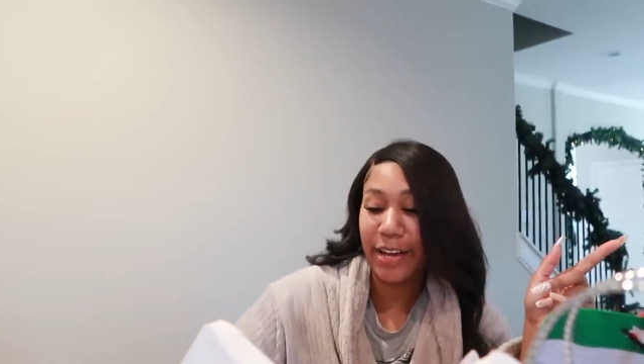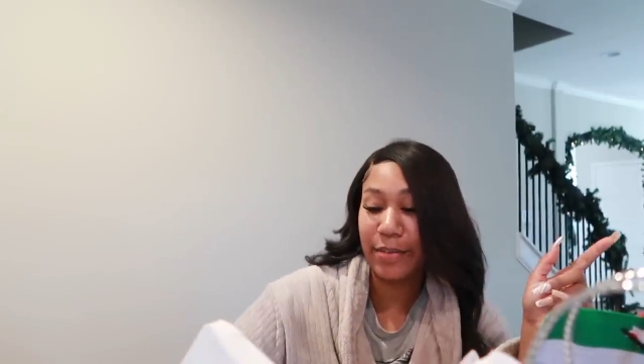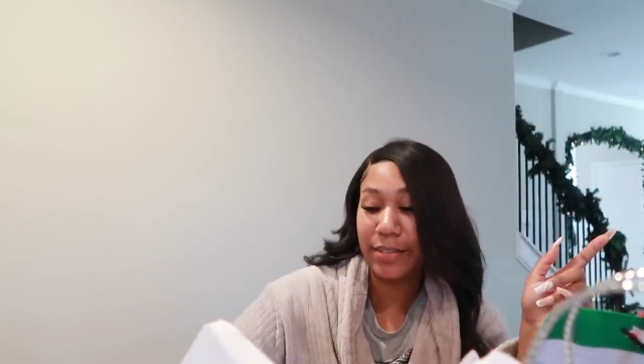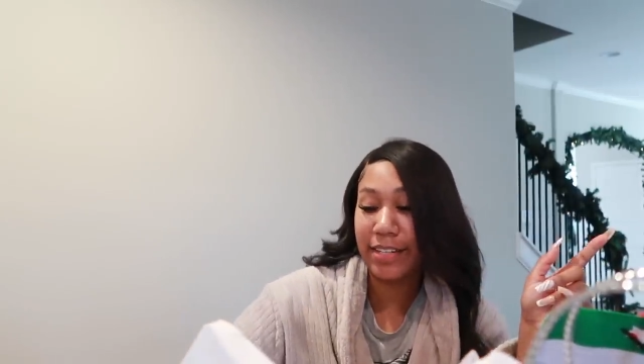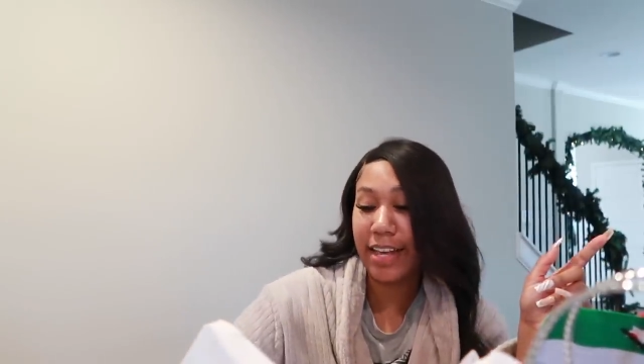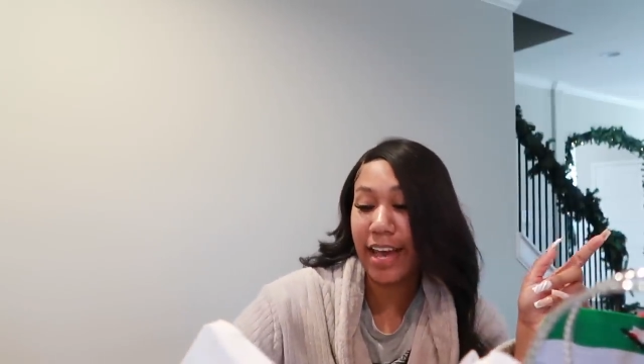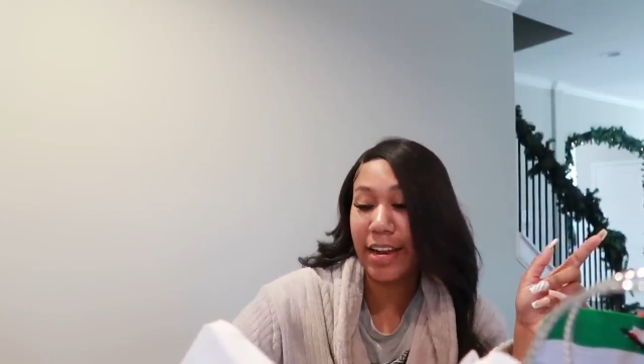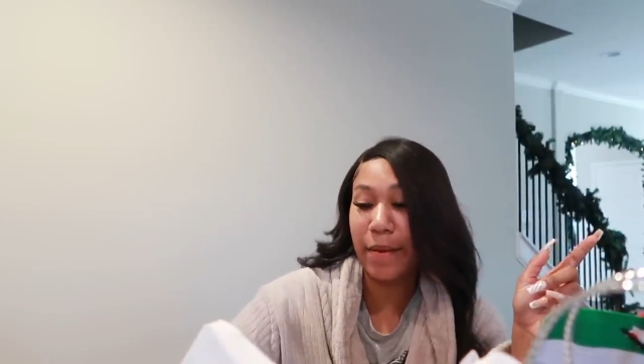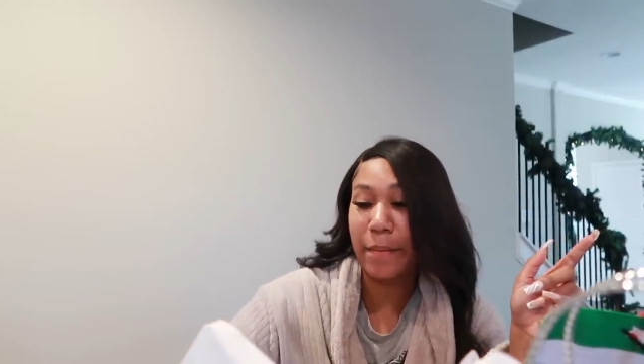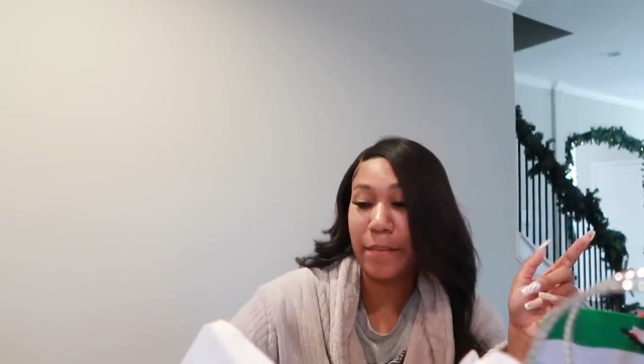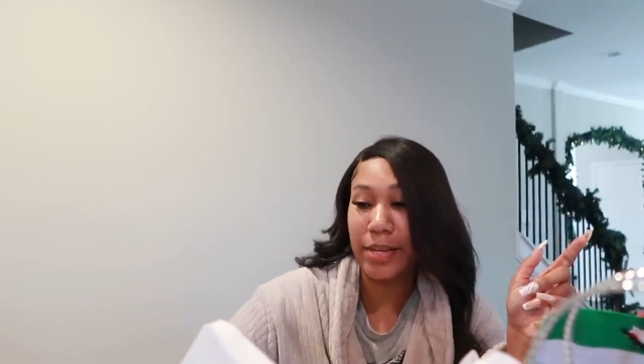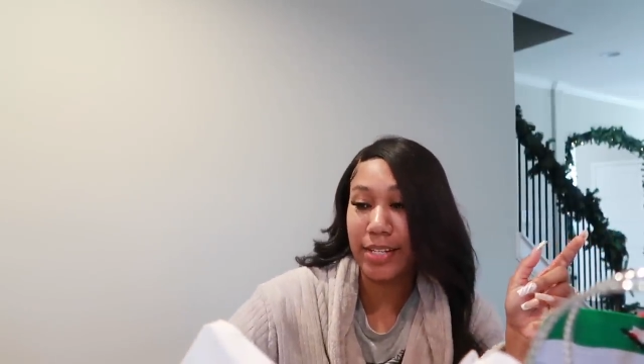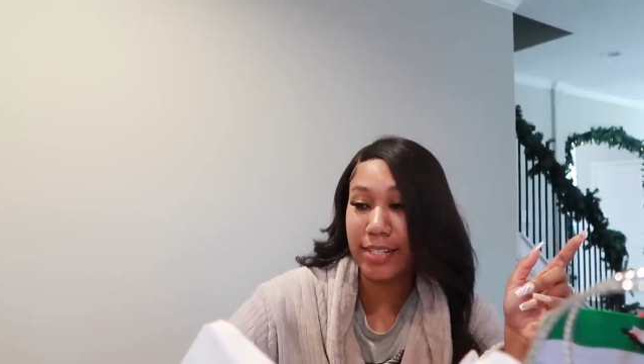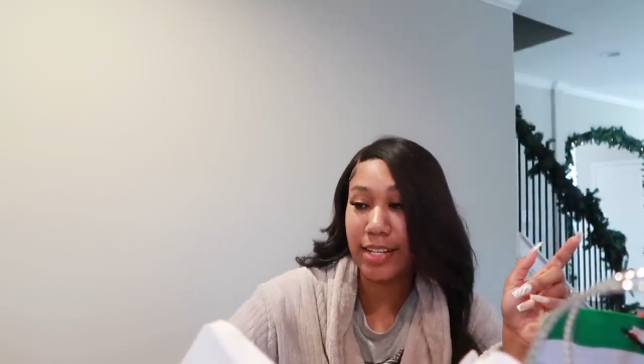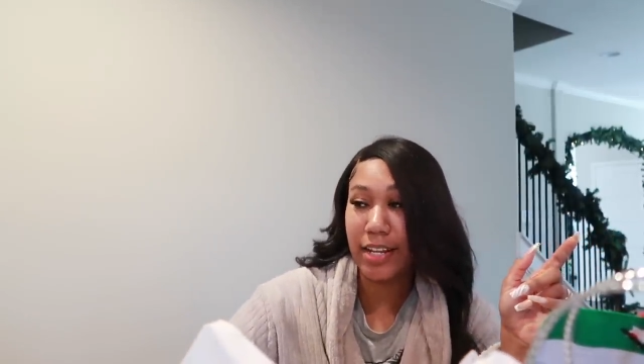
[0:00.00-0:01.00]
I was kind of
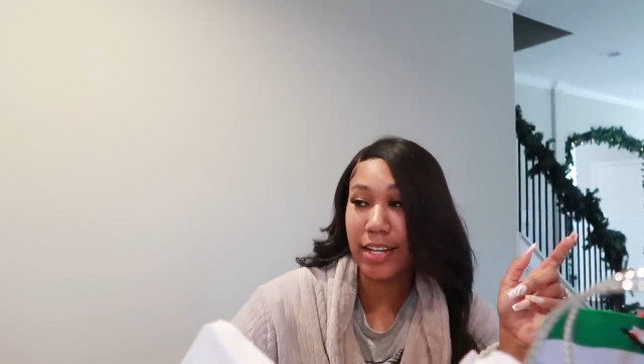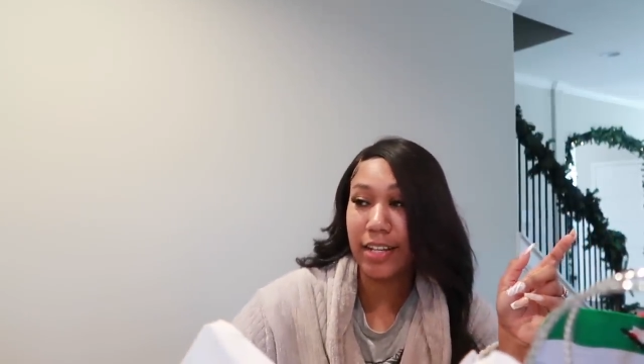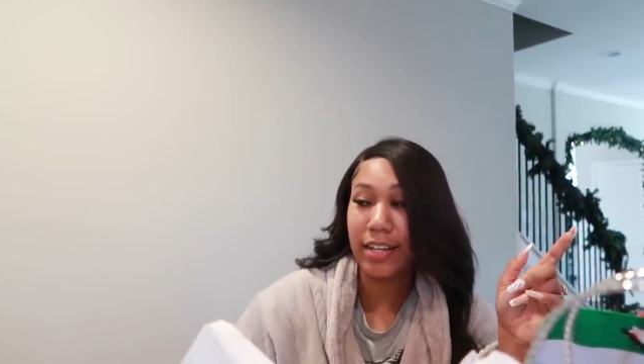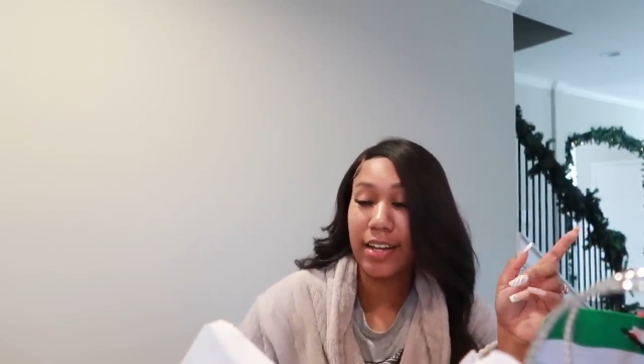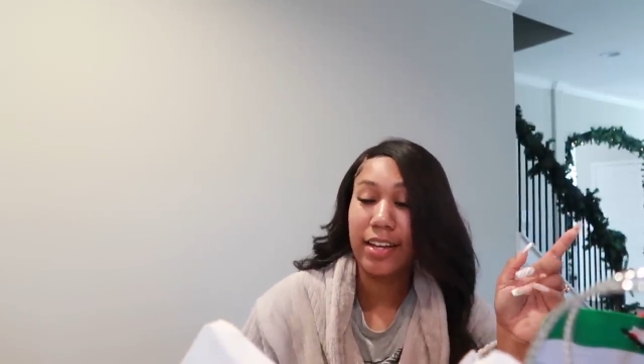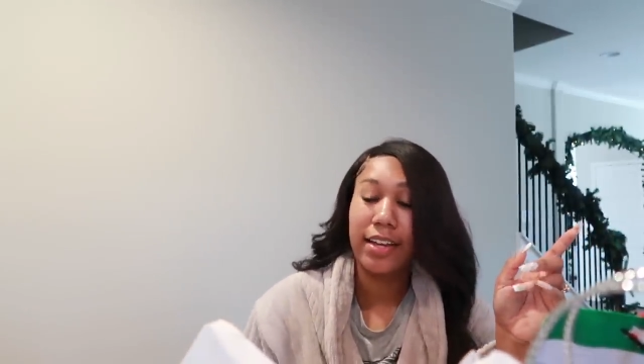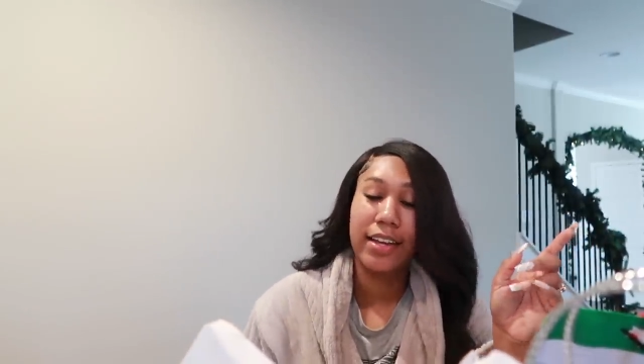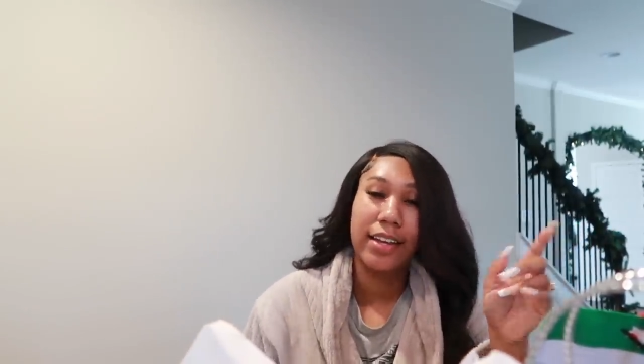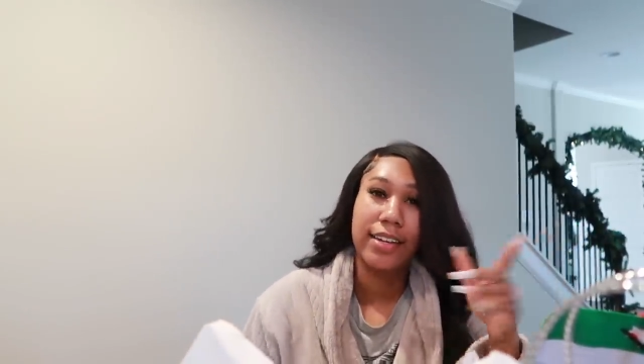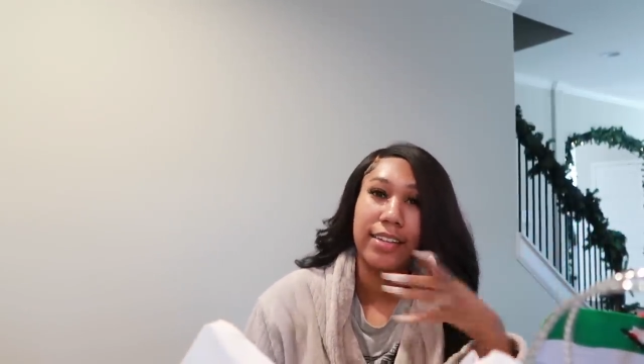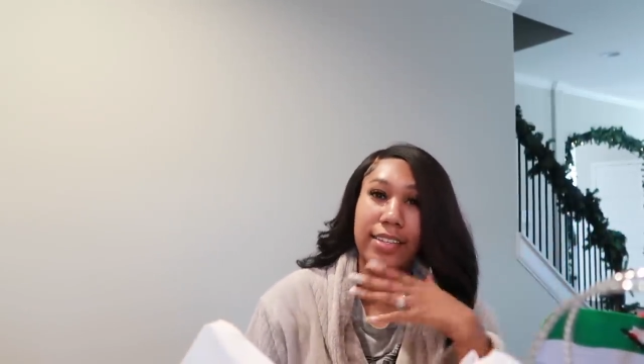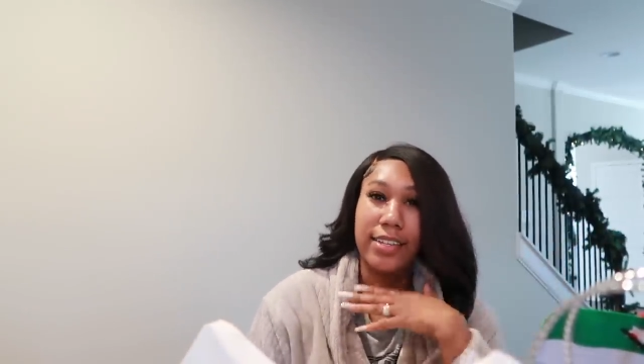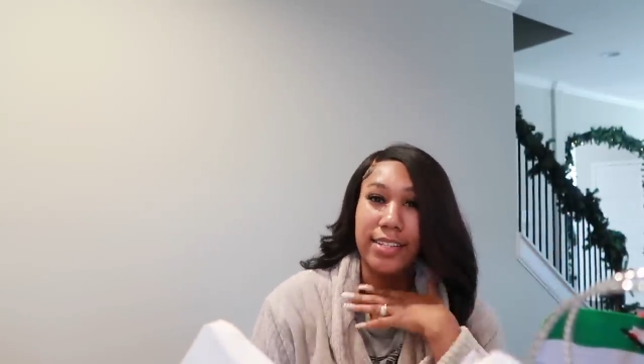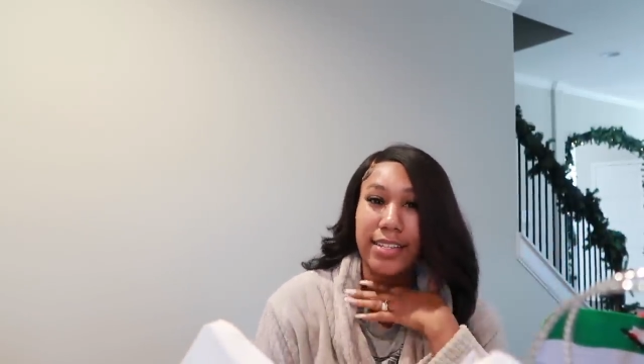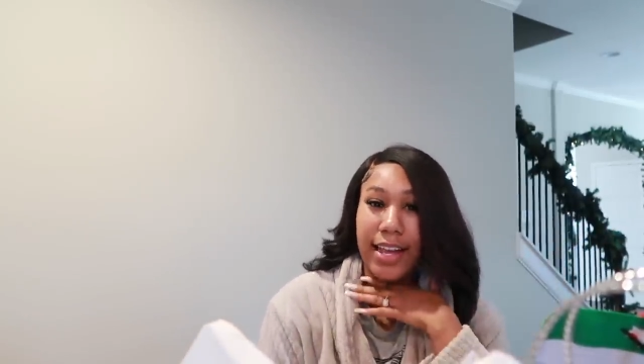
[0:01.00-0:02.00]
missing
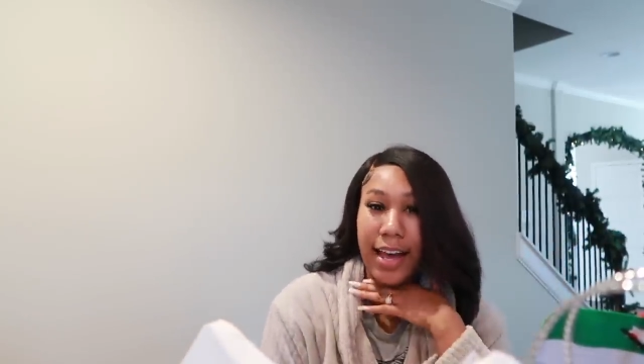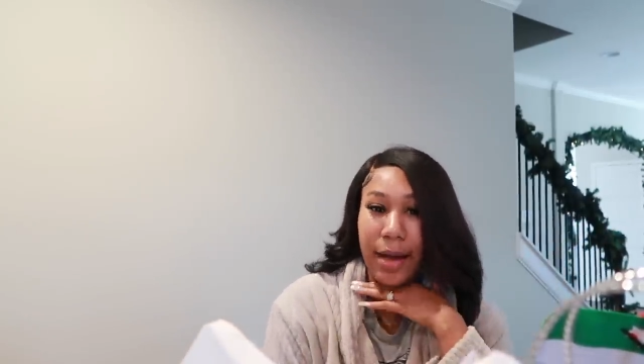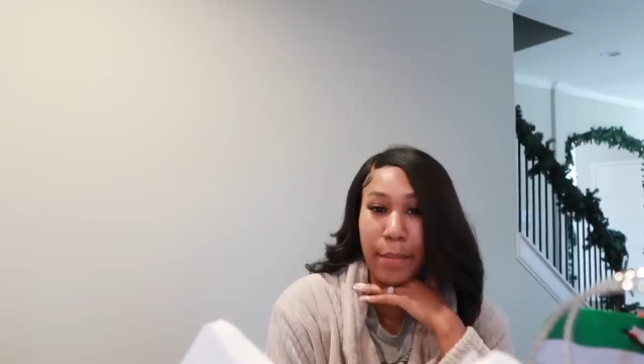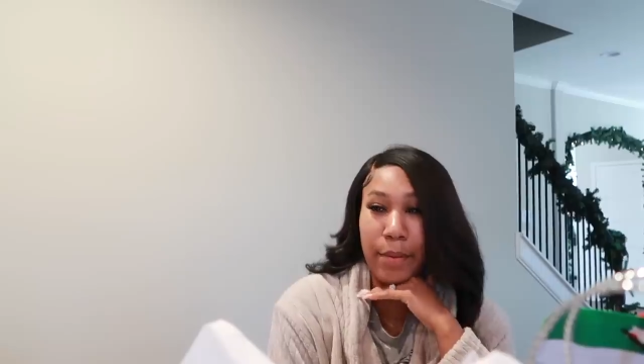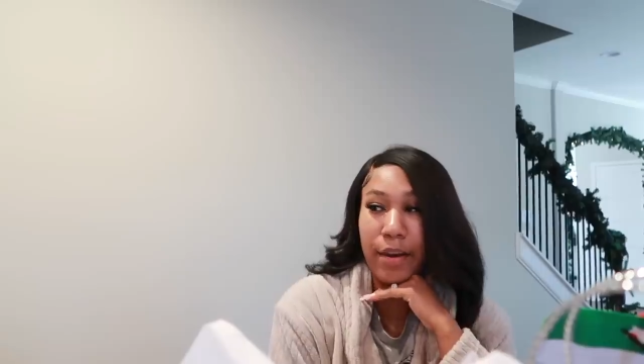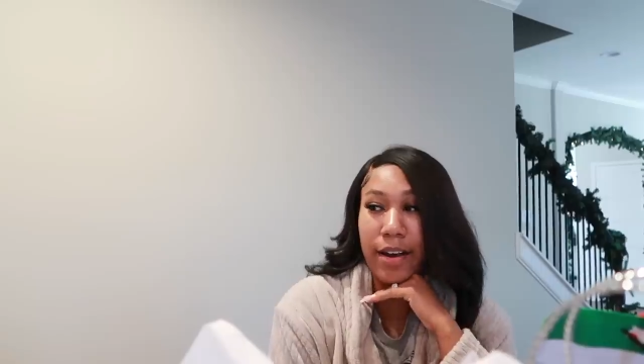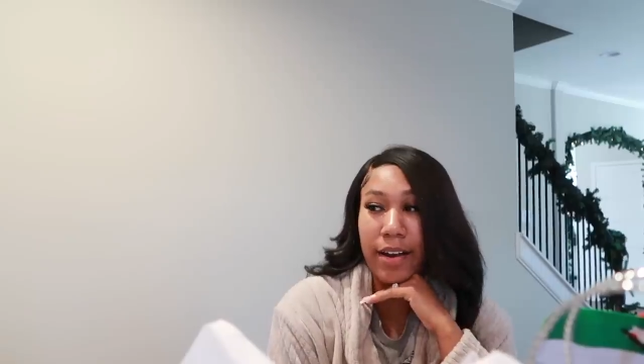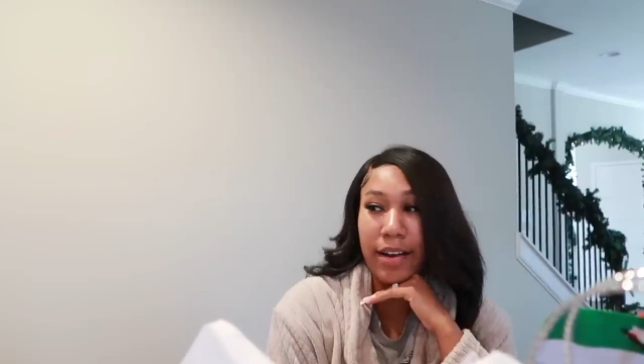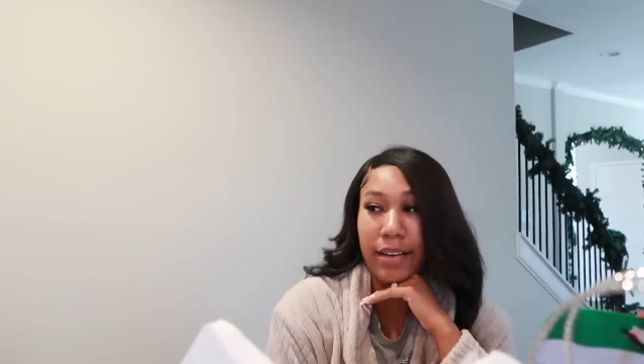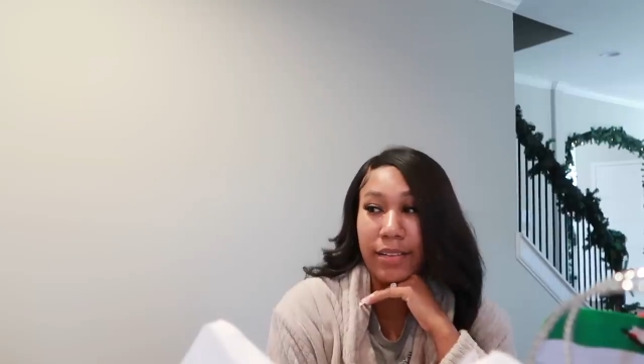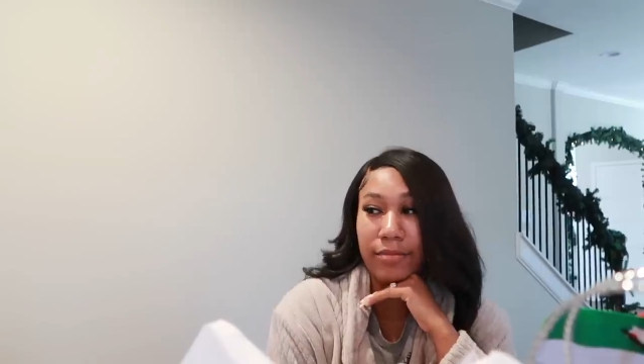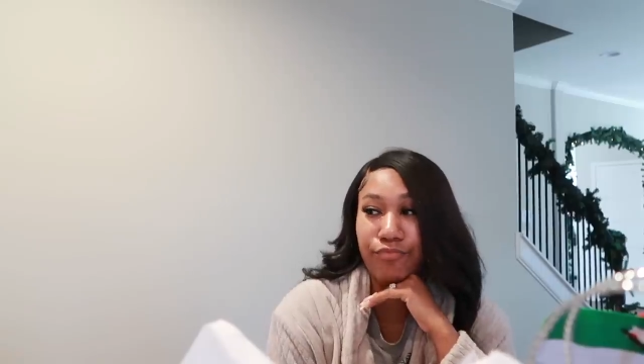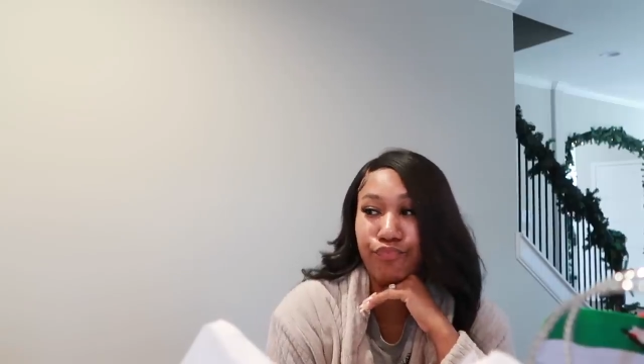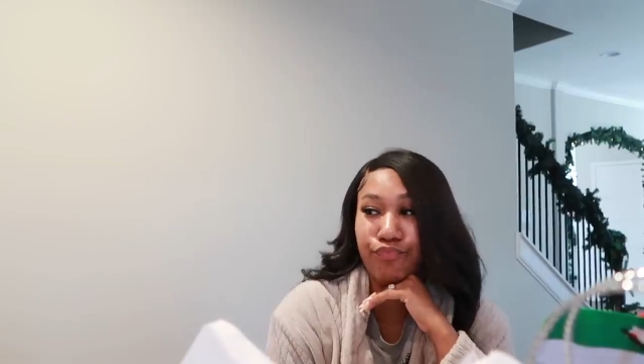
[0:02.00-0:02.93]
the side part.